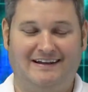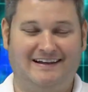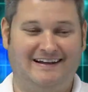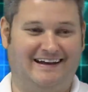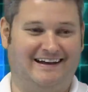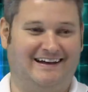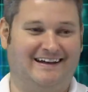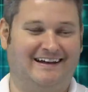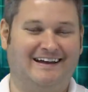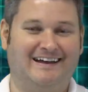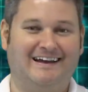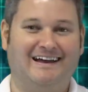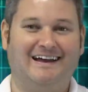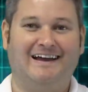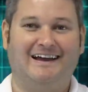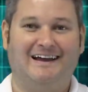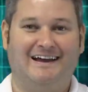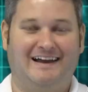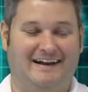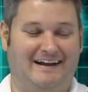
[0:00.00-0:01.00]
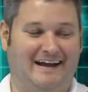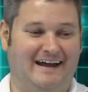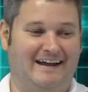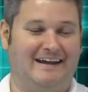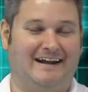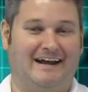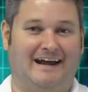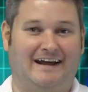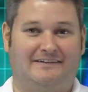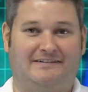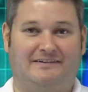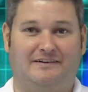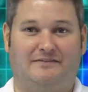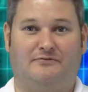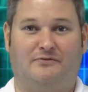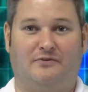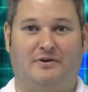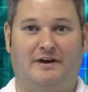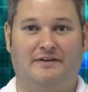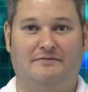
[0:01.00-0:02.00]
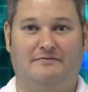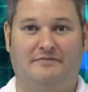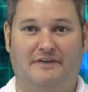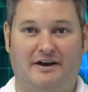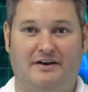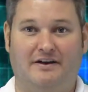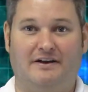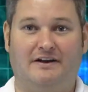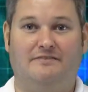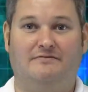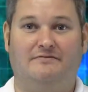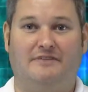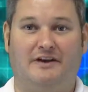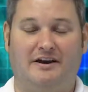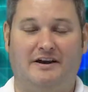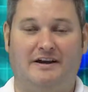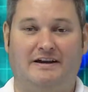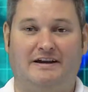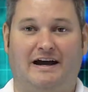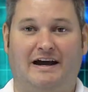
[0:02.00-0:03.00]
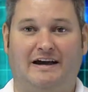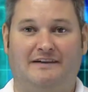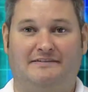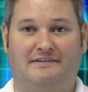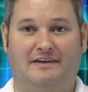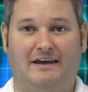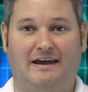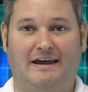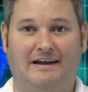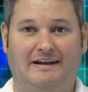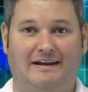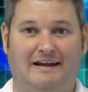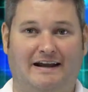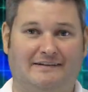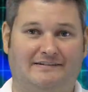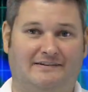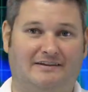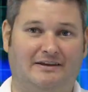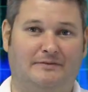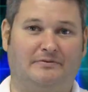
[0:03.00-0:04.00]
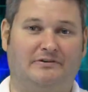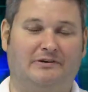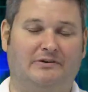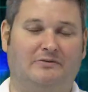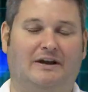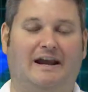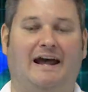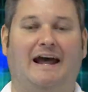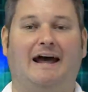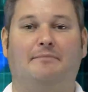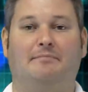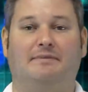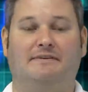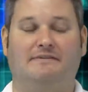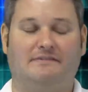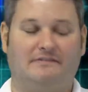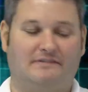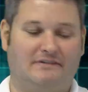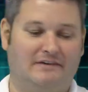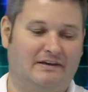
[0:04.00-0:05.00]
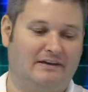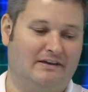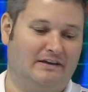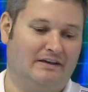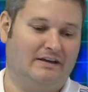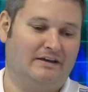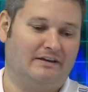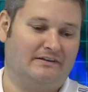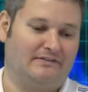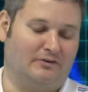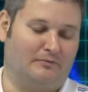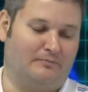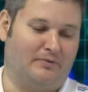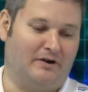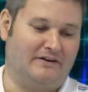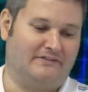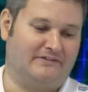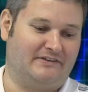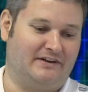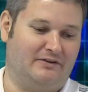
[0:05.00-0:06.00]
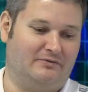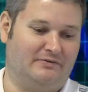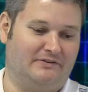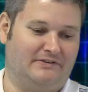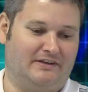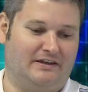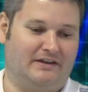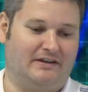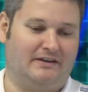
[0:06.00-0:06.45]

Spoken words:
And they can exit for a very, very nice gain, and that's typically what happens. So a person that was